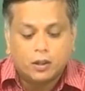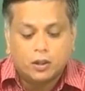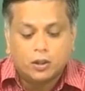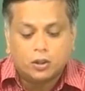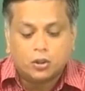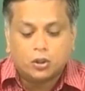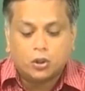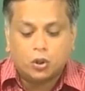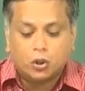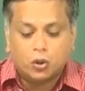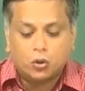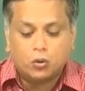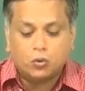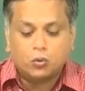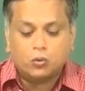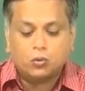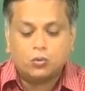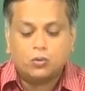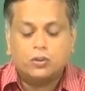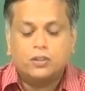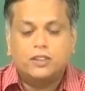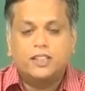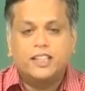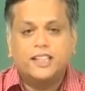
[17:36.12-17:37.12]

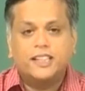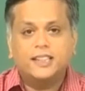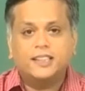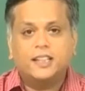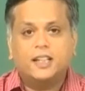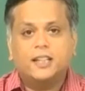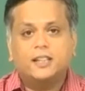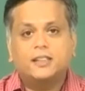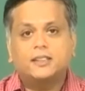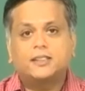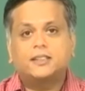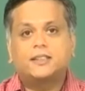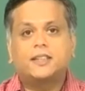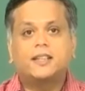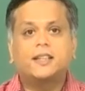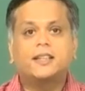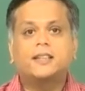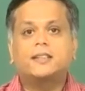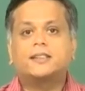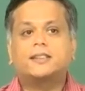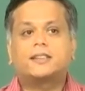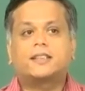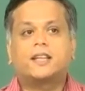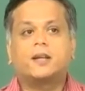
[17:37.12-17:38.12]
So, these are
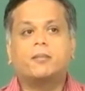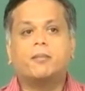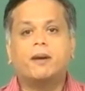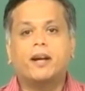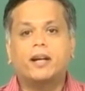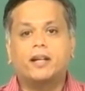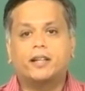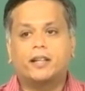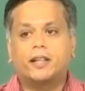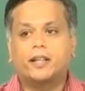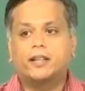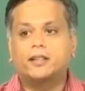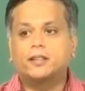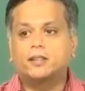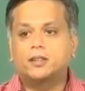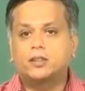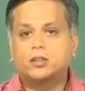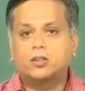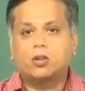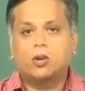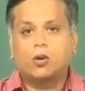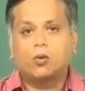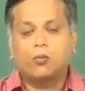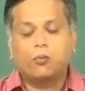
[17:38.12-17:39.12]
still
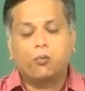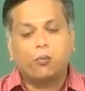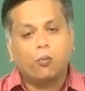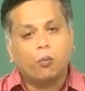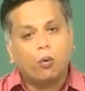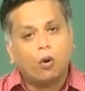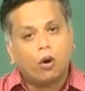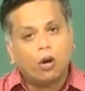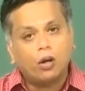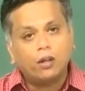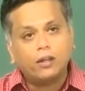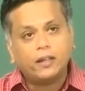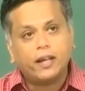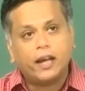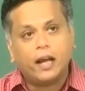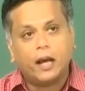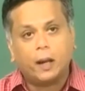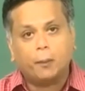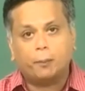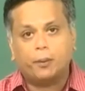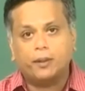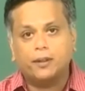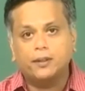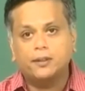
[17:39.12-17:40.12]
schematics of what
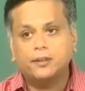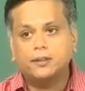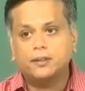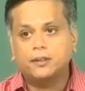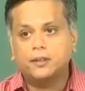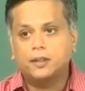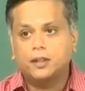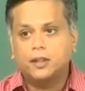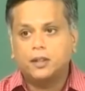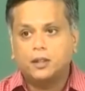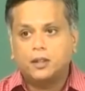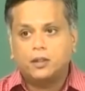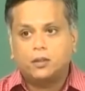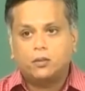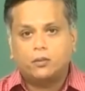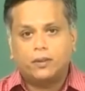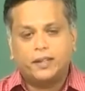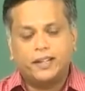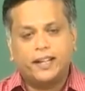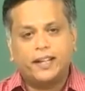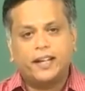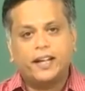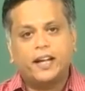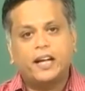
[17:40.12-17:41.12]
happens
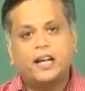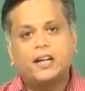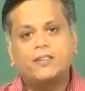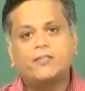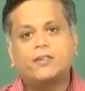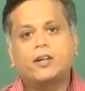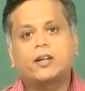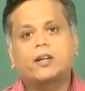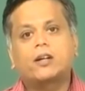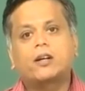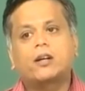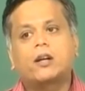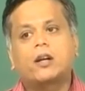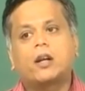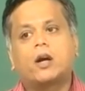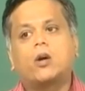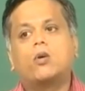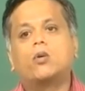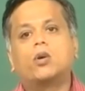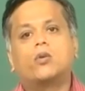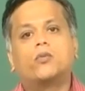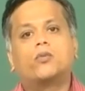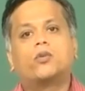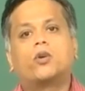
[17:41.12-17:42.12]
when I have a
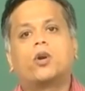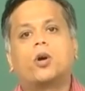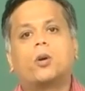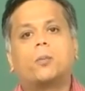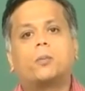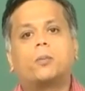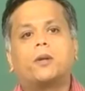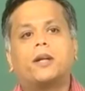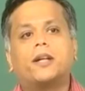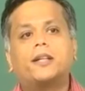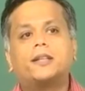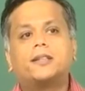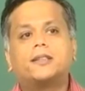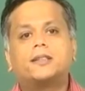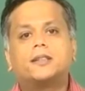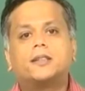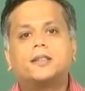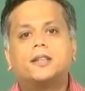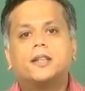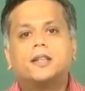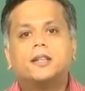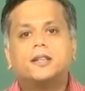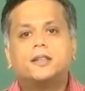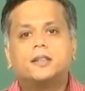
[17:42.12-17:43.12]
cloud of droplets